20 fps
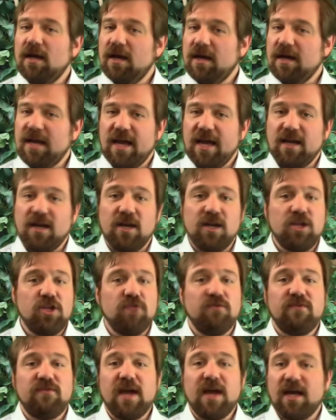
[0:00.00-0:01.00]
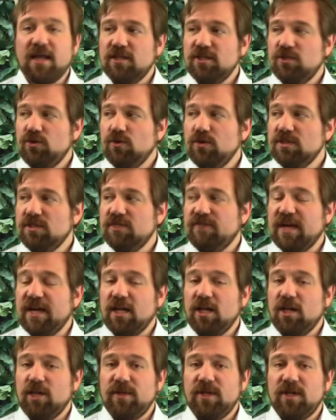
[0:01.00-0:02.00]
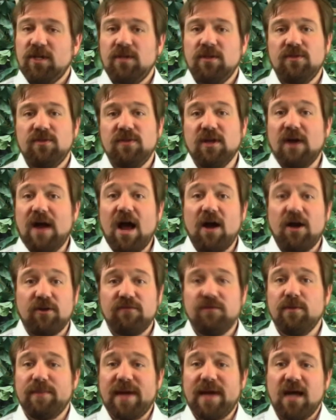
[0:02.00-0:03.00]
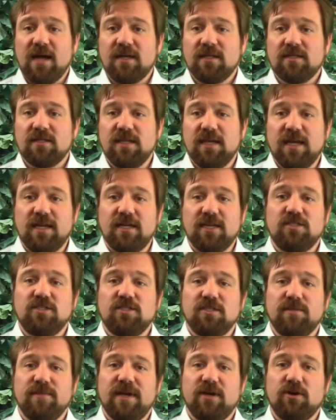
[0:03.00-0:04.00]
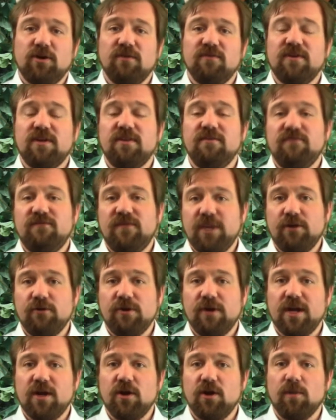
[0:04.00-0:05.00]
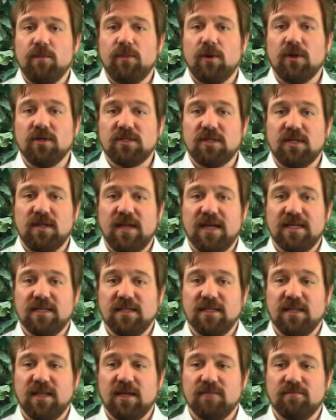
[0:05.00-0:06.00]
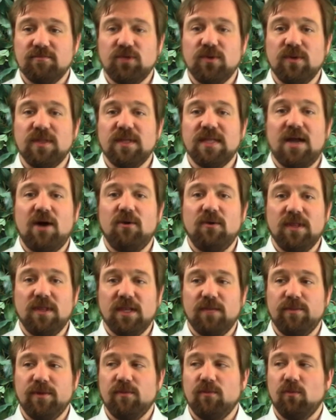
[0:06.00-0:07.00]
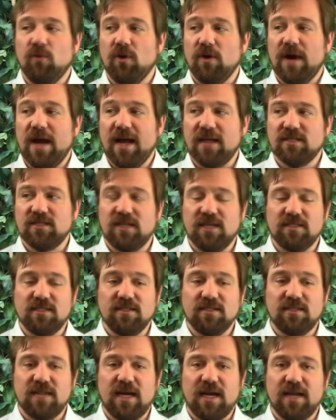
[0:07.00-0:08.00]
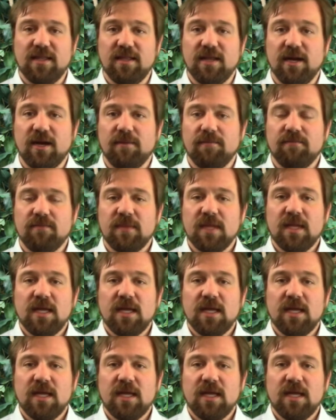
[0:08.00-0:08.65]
Again, you've got the tools available, they're out of the box, and it's just a matter of configuring or personalizing them to allow a little bit more access inside there.